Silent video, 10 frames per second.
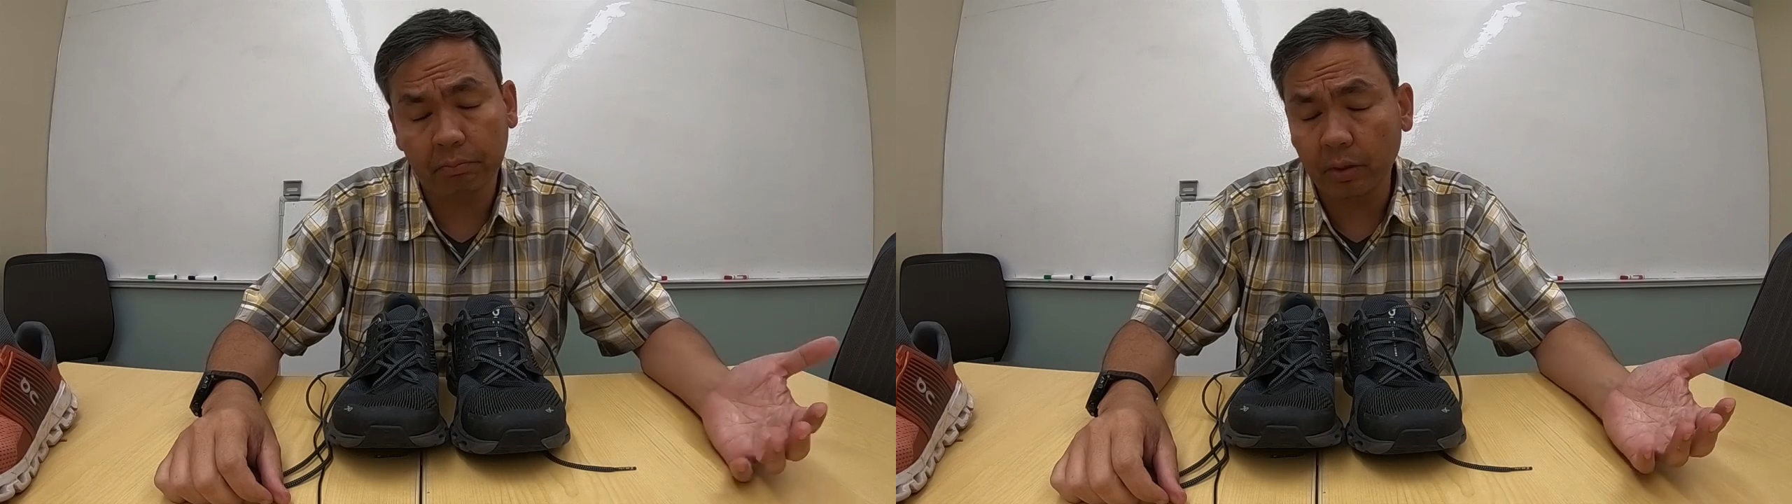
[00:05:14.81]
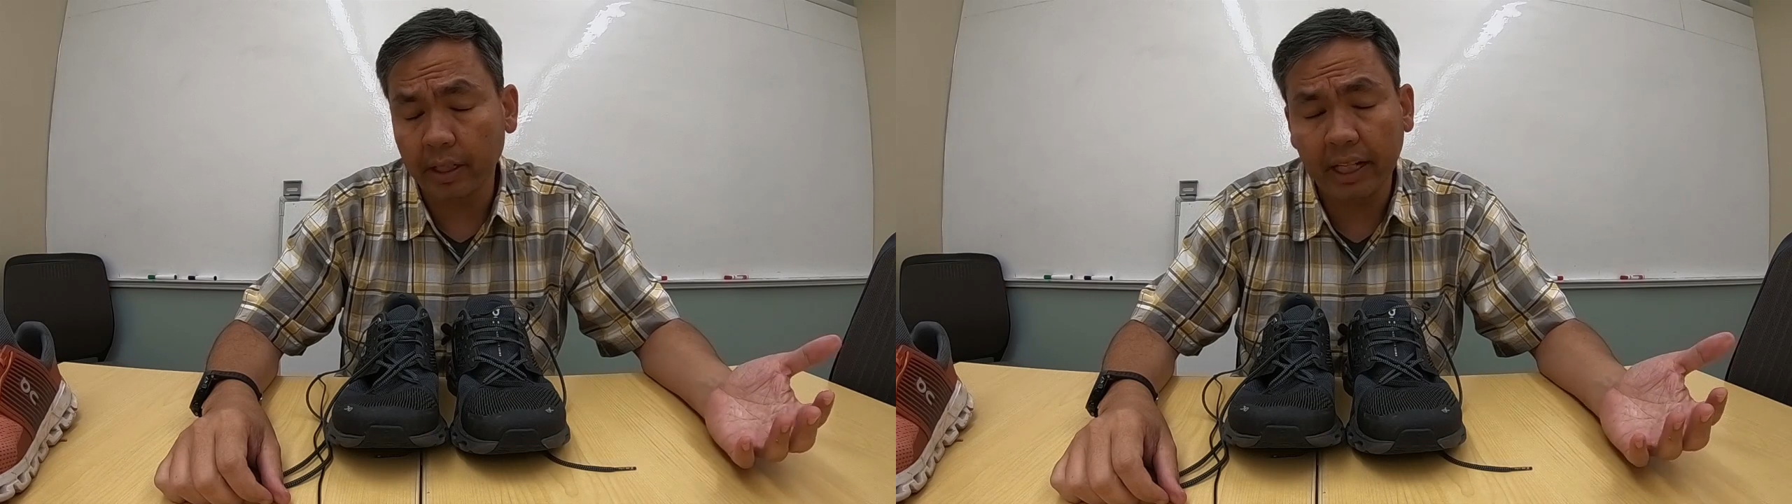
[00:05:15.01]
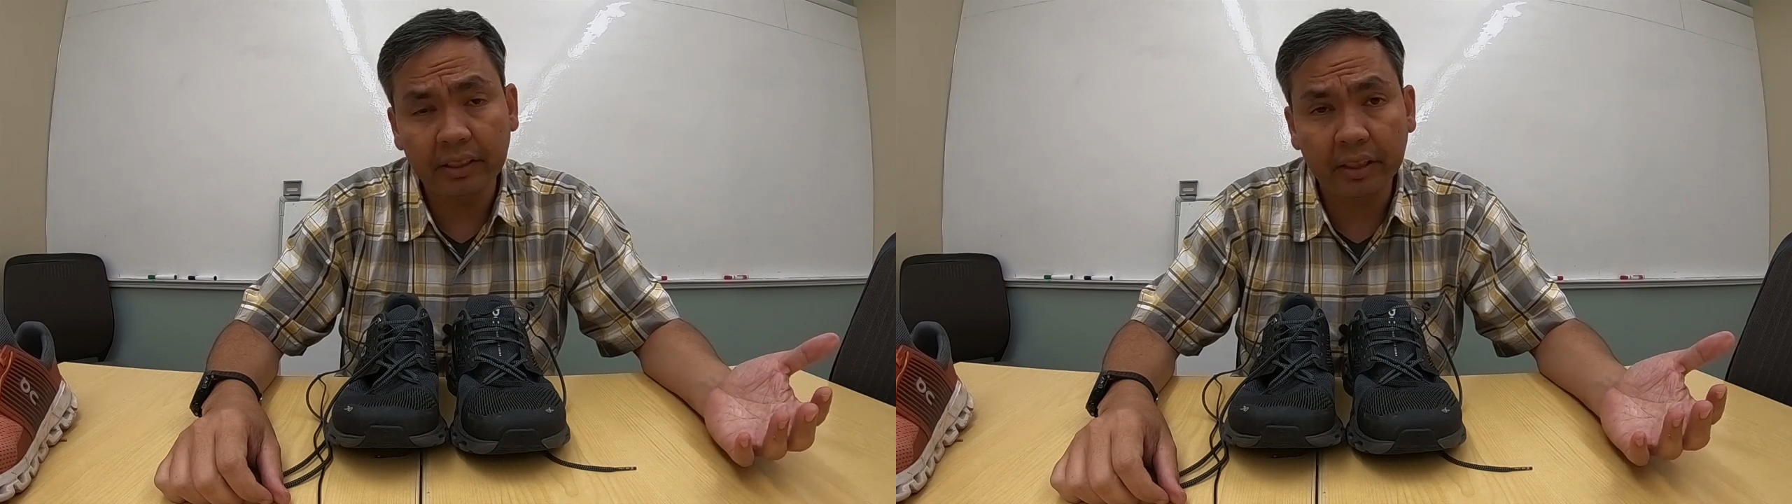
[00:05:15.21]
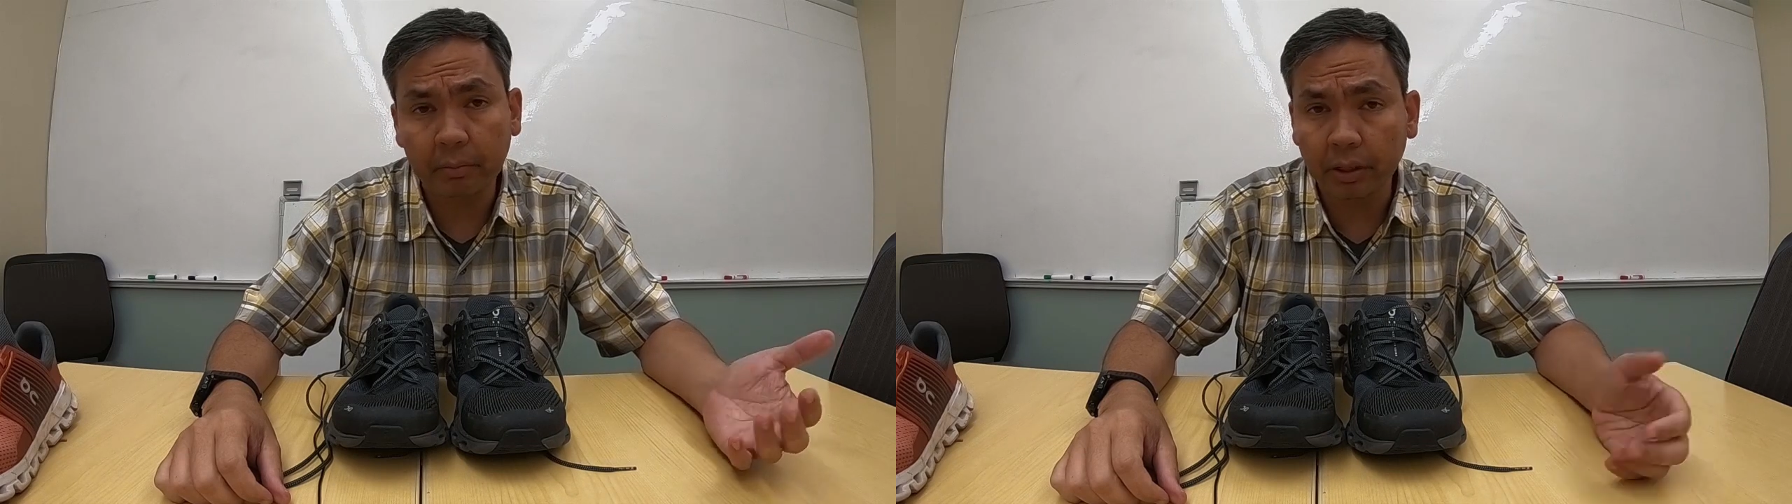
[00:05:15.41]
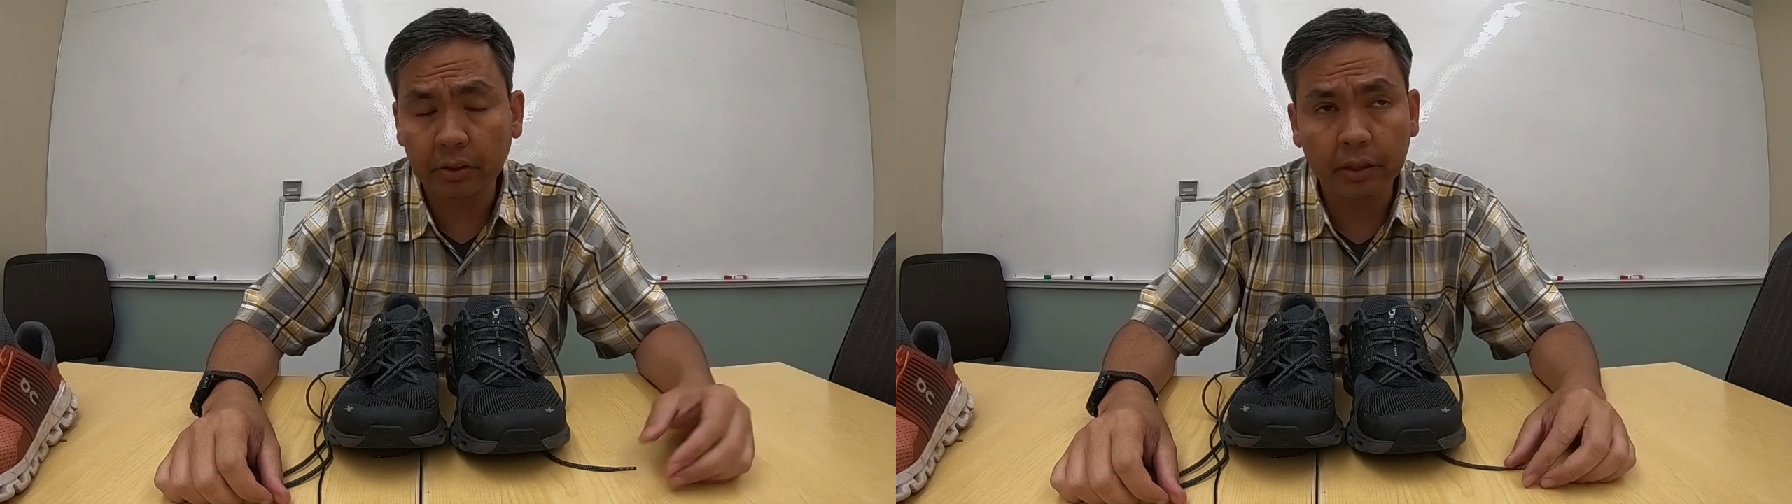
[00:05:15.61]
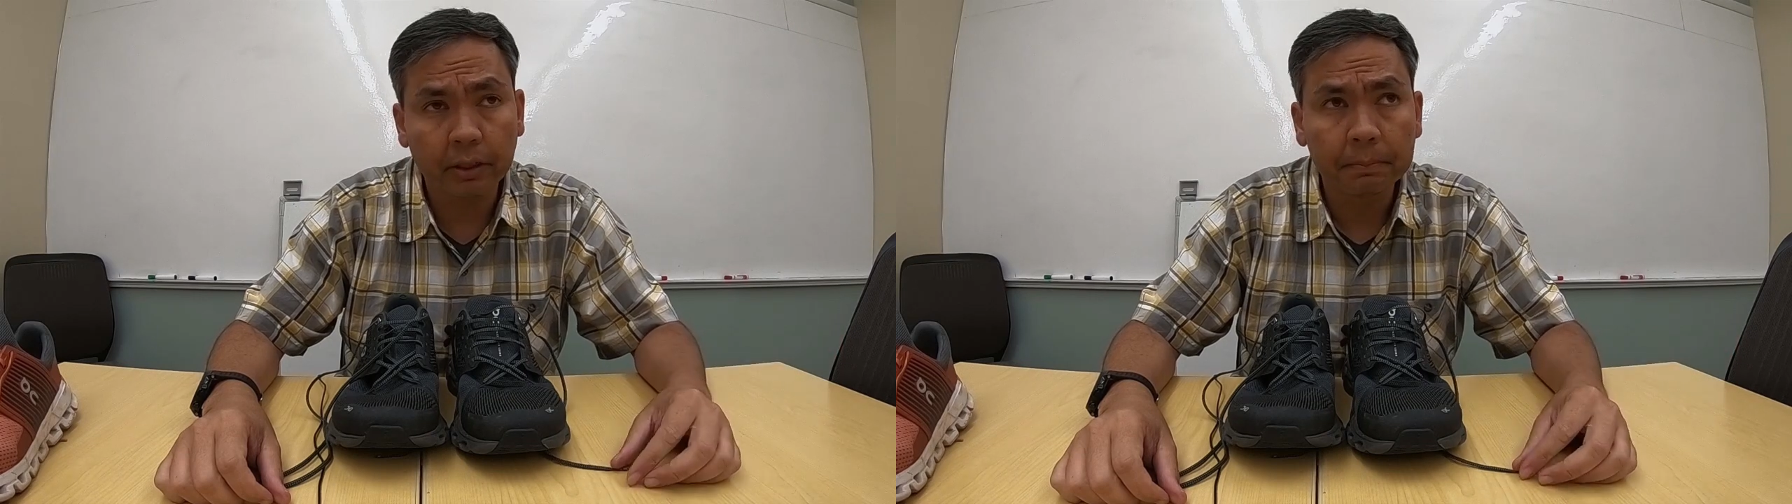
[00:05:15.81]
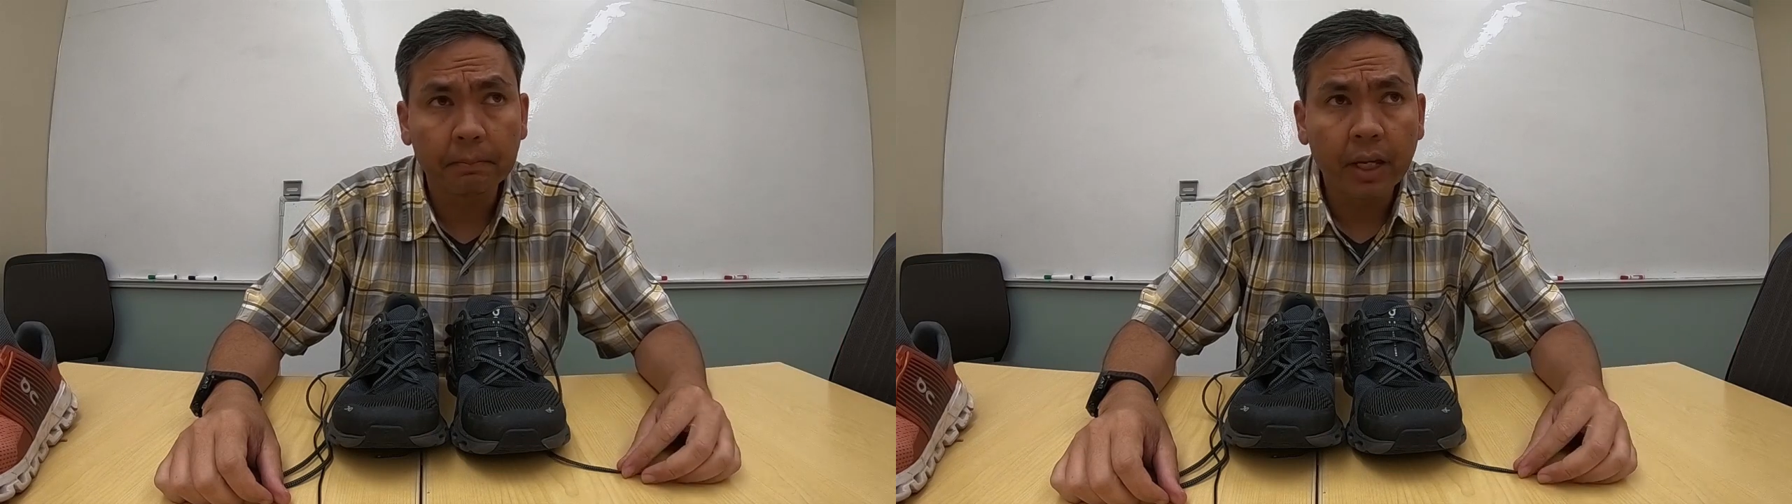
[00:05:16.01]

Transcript: what, 18 months ago,